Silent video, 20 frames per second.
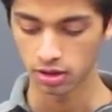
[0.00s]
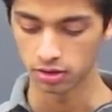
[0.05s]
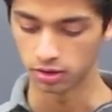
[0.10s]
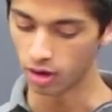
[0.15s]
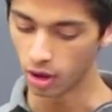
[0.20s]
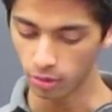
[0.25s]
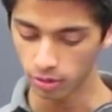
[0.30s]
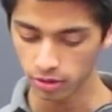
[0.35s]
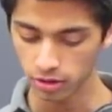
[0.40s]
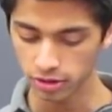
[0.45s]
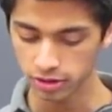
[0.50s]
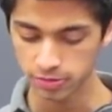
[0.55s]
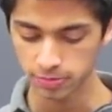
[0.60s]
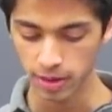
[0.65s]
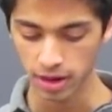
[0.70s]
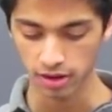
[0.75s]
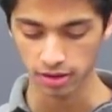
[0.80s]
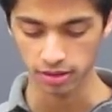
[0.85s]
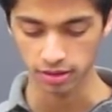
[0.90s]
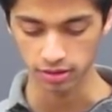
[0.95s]
No one knows
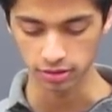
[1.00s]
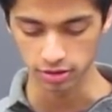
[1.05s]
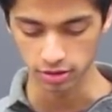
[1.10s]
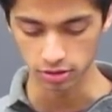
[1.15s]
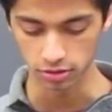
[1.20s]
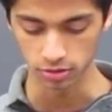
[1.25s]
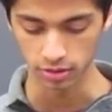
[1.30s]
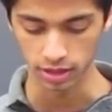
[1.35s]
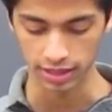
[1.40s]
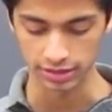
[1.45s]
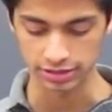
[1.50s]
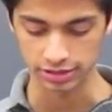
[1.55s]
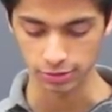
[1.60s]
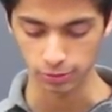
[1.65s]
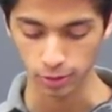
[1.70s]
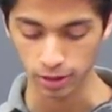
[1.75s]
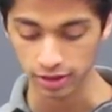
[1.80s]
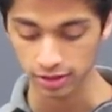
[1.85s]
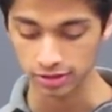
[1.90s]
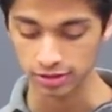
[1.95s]
better than you as to
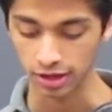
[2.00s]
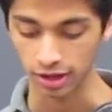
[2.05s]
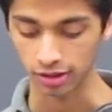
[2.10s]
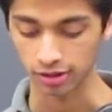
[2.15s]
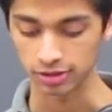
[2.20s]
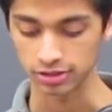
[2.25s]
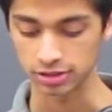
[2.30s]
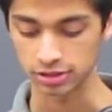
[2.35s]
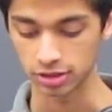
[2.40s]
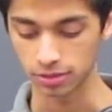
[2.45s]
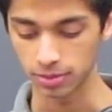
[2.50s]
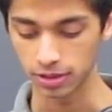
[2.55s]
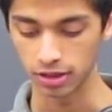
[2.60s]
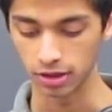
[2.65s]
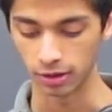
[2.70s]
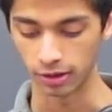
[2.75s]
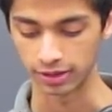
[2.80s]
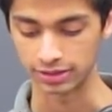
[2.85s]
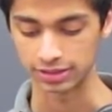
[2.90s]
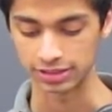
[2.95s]
where your dollars should be
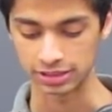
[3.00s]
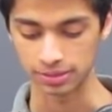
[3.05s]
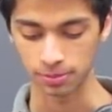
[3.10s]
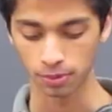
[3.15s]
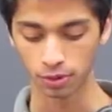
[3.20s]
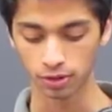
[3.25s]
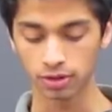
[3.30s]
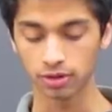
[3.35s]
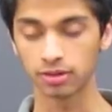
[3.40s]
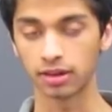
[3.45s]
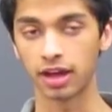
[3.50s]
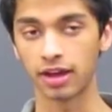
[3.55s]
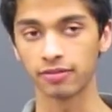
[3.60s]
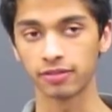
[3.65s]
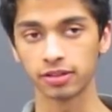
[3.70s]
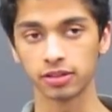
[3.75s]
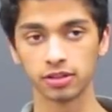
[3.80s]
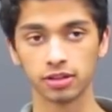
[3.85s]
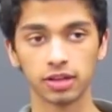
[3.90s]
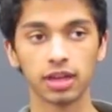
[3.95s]
going to support your
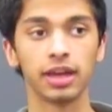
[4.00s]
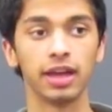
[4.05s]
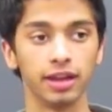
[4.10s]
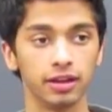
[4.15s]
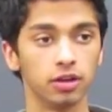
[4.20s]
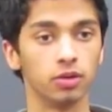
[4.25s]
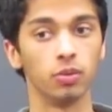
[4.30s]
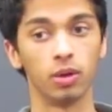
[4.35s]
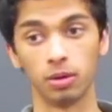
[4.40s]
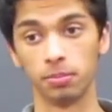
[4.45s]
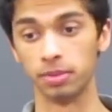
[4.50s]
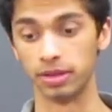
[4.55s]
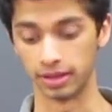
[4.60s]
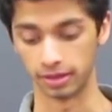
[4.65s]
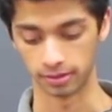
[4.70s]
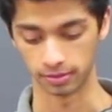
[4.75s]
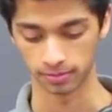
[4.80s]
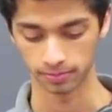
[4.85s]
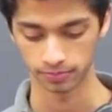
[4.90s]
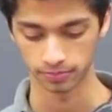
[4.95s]
livelihood and your
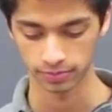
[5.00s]
well-being.